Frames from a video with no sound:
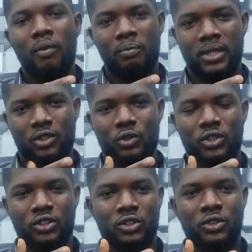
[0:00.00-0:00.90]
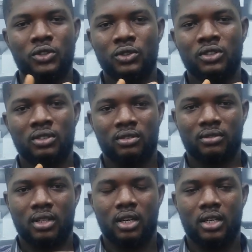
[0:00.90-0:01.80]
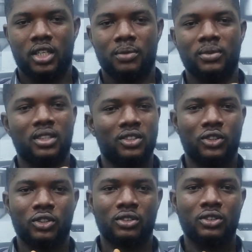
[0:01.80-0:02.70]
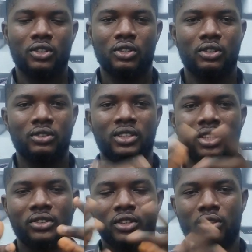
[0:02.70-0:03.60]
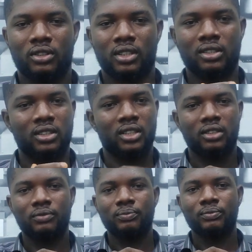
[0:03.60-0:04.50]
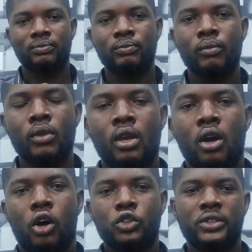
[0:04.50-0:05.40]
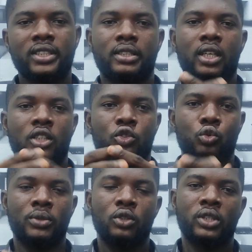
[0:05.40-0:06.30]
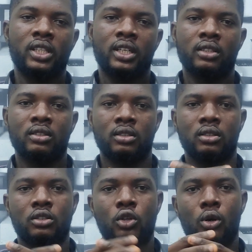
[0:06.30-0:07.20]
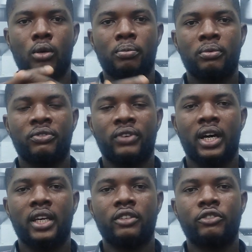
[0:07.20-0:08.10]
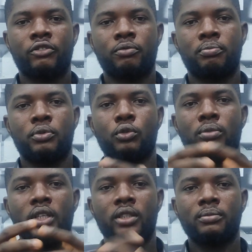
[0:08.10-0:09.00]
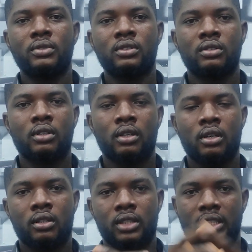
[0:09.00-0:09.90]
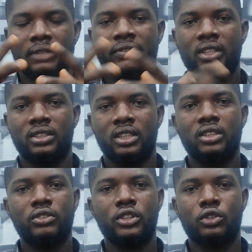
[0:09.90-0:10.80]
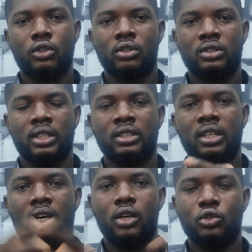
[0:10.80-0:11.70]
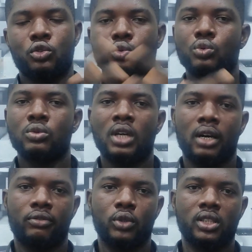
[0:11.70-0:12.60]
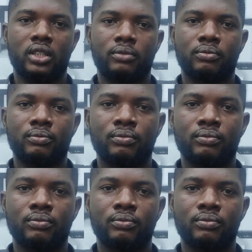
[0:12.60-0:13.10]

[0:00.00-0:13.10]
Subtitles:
Benco Institute. I am Gideon, your generator technician. On today's class, we'll be looking at the top 5 problems that affect generators and how to avoid them.